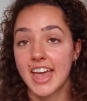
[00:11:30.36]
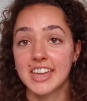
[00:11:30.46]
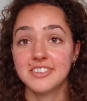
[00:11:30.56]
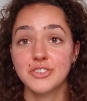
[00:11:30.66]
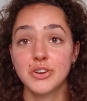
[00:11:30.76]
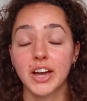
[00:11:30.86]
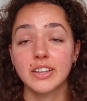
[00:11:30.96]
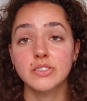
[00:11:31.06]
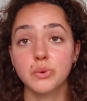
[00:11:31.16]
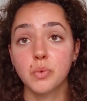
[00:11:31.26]
And if you
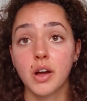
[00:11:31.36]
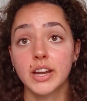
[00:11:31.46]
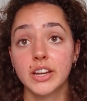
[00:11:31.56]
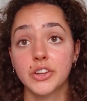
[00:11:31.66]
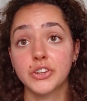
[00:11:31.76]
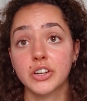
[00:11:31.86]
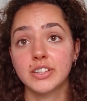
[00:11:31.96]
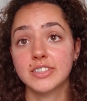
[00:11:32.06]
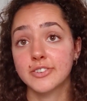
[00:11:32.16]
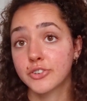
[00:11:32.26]
guys want another
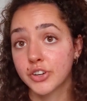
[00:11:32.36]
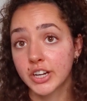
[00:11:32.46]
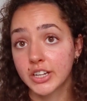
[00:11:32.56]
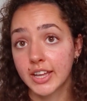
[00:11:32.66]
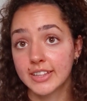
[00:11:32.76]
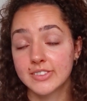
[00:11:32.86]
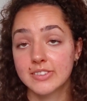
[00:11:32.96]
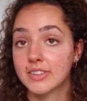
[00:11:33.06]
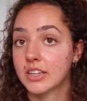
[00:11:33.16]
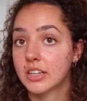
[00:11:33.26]
Differin and
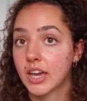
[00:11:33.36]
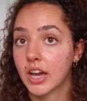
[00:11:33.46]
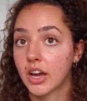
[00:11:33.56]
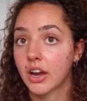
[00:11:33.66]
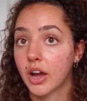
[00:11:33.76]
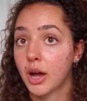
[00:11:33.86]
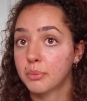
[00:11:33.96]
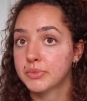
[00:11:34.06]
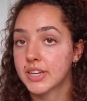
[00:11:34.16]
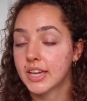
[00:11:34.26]
skincare
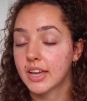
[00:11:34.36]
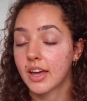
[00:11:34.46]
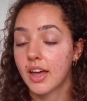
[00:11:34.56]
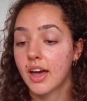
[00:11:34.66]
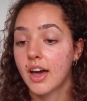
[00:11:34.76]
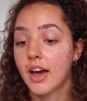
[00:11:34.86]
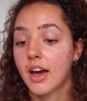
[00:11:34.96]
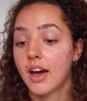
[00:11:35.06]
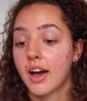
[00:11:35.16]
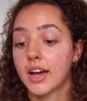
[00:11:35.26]
update,
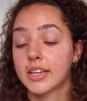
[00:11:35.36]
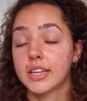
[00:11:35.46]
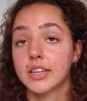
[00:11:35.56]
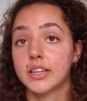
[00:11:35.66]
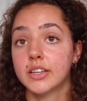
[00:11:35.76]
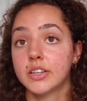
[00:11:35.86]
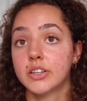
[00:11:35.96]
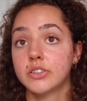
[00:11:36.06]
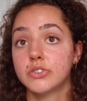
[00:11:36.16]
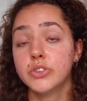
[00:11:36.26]
I can
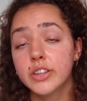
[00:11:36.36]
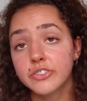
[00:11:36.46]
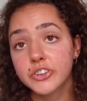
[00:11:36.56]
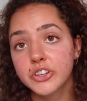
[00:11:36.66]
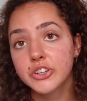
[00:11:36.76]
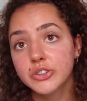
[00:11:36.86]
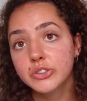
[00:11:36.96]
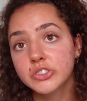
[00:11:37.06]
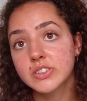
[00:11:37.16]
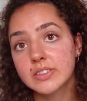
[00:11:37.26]
do that for you.
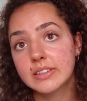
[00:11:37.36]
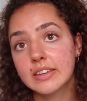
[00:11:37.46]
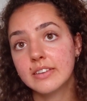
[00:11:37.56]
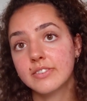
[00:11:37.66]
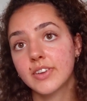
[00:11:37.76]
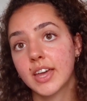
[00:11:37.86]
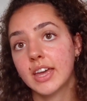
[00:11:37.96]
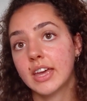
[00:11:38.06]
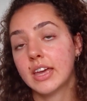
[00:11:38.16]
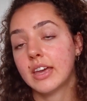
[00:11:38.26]
Just leave
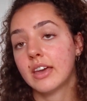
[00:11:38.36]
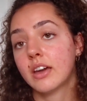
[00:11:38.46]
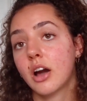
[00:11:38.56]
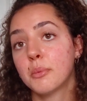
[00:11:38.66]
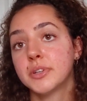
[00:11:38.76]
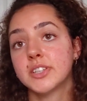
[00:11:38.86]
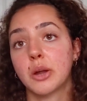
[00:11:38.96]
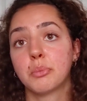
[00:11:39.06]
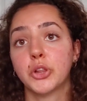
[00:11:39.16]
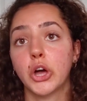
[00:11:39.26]
a comment
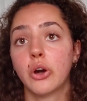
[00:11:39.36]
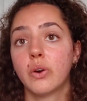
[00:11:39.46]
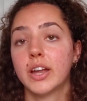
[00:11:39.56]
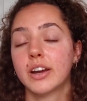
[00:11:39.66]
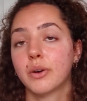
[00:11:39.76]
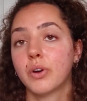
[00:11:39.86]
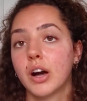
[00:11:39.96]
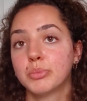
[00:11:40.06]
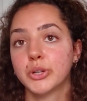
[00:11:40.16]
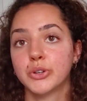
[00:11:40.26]
down below and I will
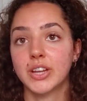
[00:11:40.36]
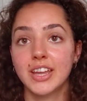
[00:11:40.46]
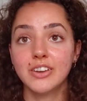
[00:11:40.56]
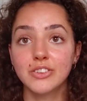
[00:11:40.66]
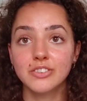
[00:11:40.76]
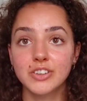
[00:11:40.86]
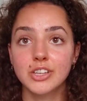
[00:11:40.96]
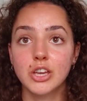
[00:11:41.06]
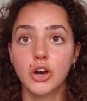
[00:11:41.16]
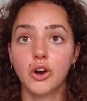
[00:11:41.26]
upload another
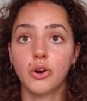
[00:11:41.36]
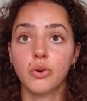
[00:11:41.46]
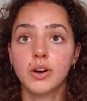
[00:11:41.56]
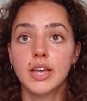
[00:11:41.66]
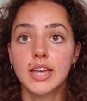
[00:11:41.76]
video